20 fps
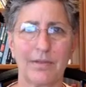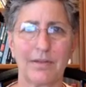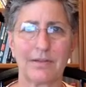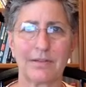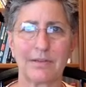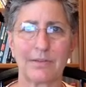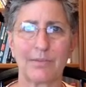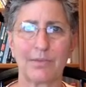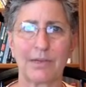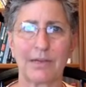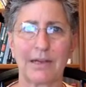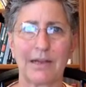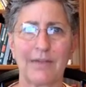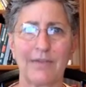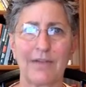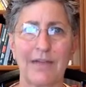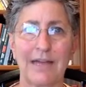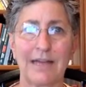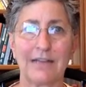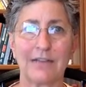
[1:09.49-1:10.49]
something I've
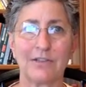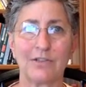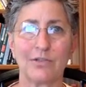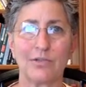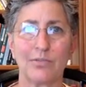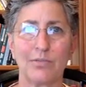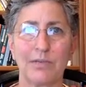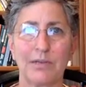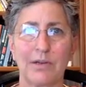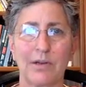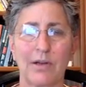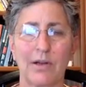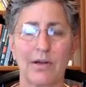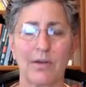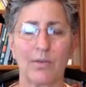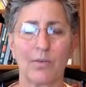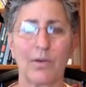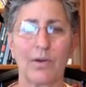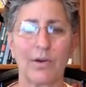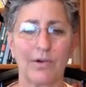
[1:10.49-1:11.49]
had to be
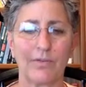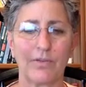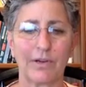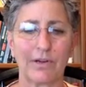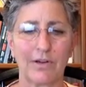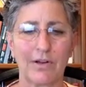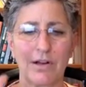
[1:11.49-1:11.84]
aware of and